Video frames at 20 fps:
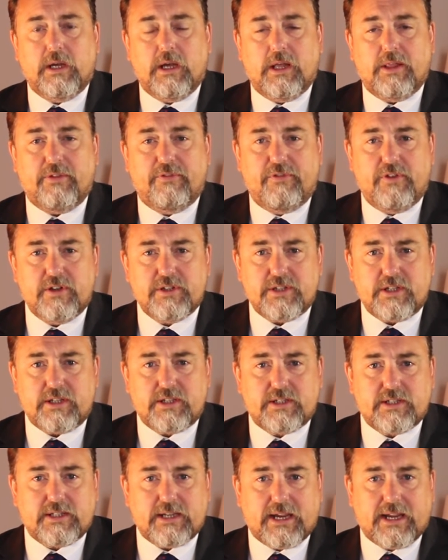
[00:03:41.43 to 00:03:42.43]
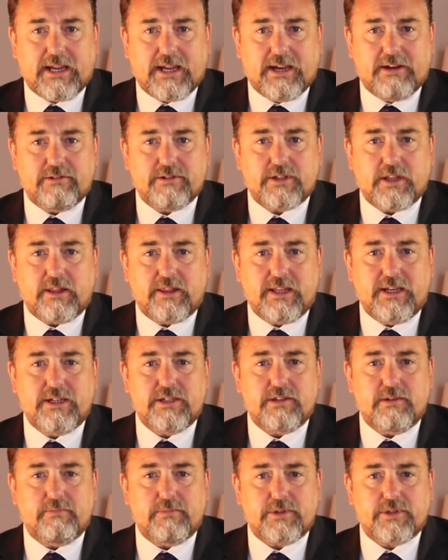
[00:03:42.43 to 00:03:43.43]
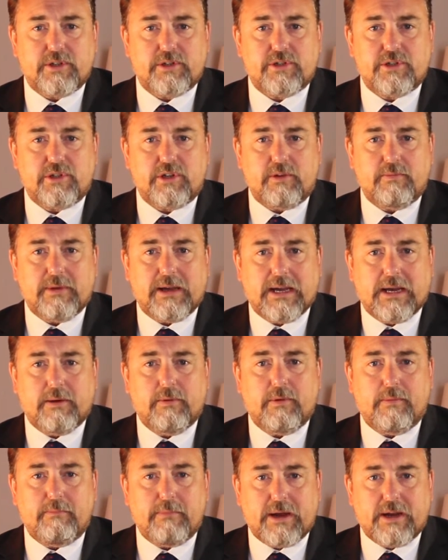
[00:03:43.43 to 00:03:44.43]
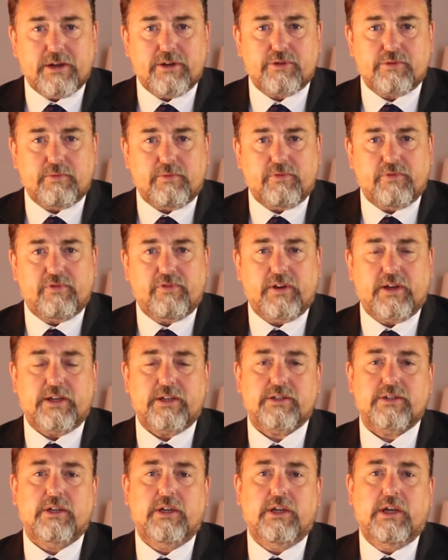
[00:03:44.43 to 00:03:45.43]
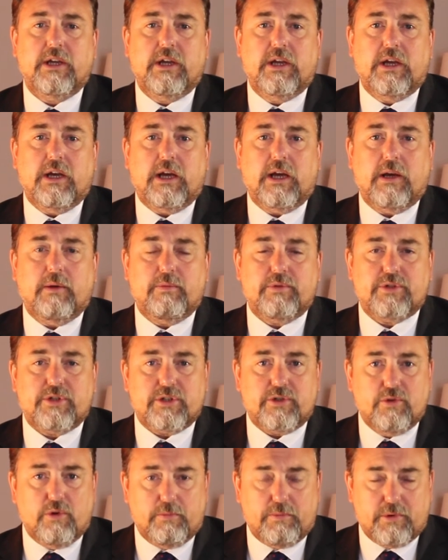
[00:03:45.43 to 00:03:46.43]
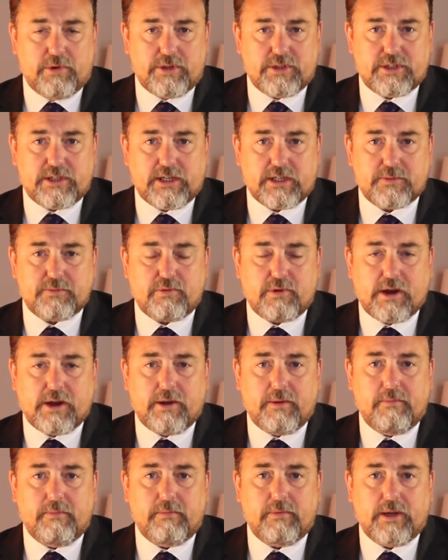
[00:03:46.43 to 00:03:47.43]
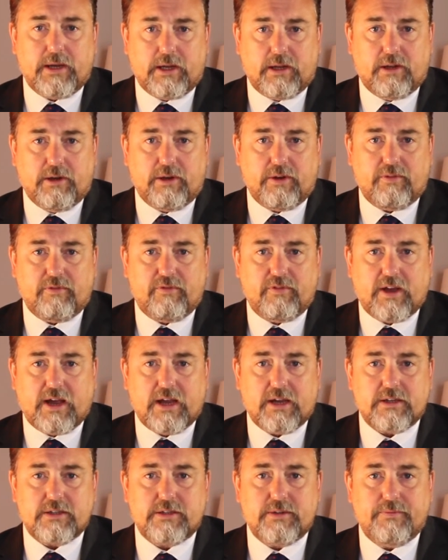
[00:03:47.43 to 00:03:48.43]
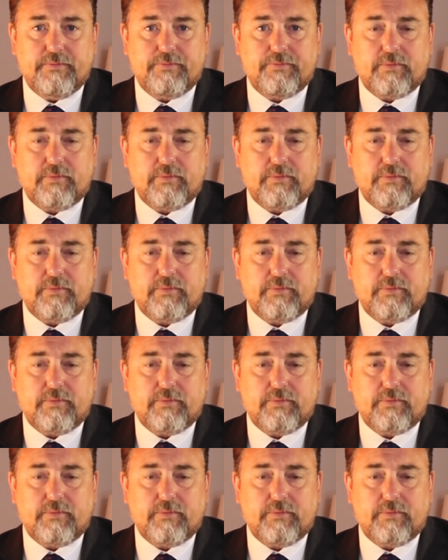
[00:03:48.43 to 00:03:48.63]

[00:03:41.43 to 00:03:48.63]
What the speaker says: The first thing to say here is that these numbers assume our management fees, which is 0.6 per annum, including VAT.